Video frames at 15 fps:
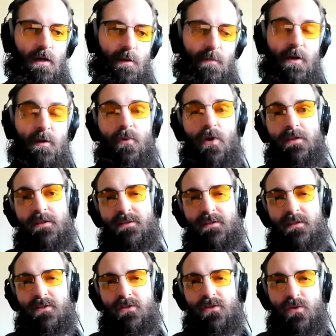I'm going to break
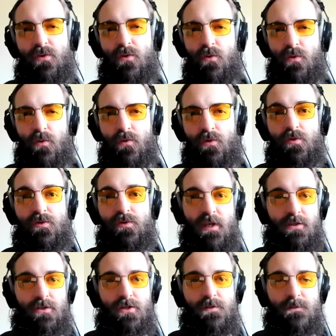this into two
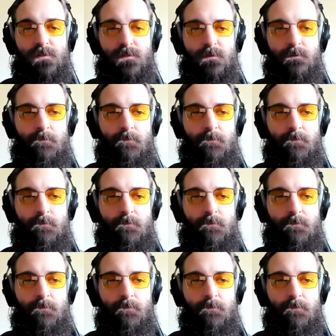sections.